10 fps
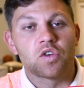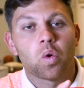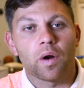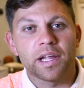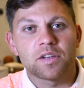
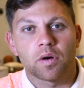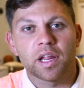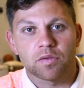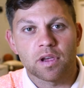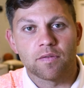
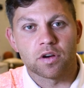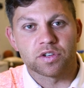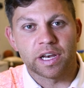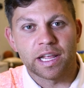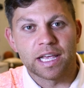2023
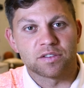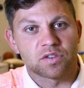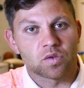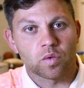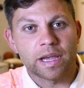version is
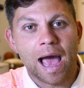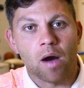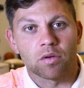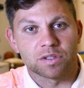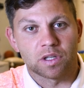3
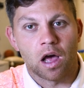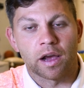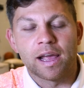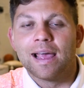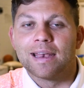hours long.
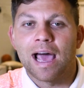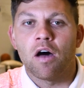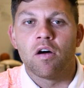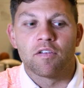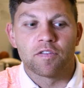Now,
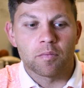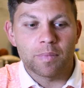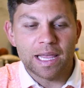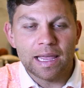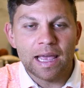for
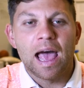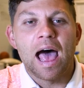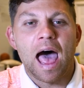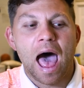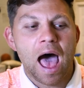me,
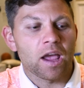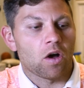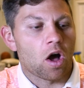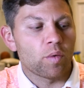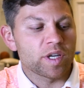I
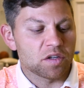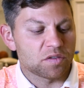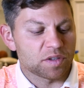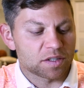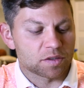always use
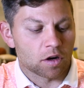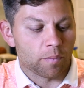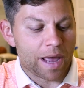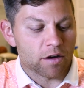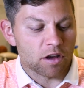an external
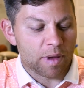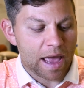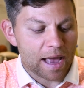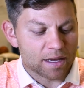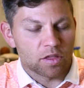battery
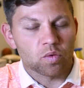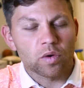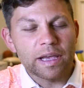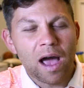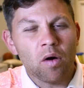pack.
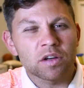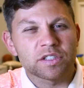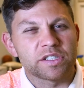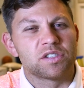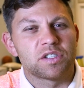3 hours
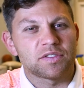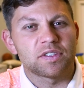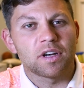is just